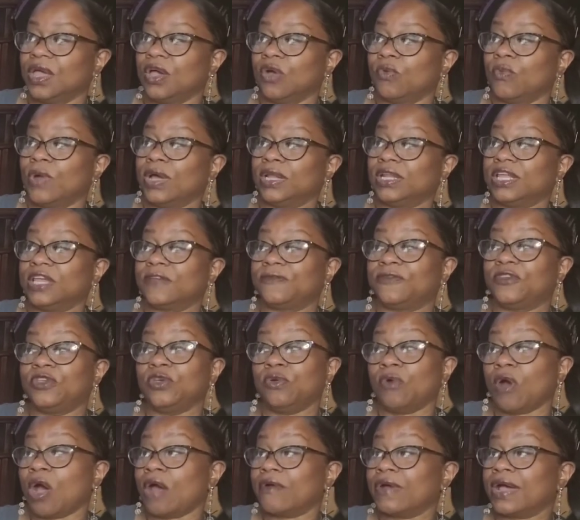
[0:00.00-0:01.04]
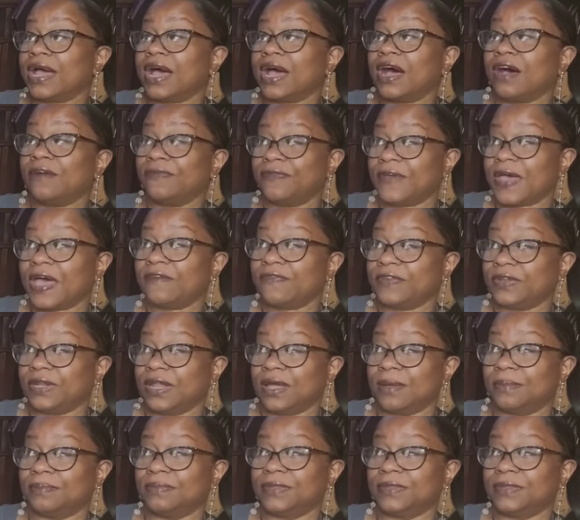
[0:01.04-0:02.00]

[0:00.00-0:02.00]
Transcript: "Well, if you are a heffalump,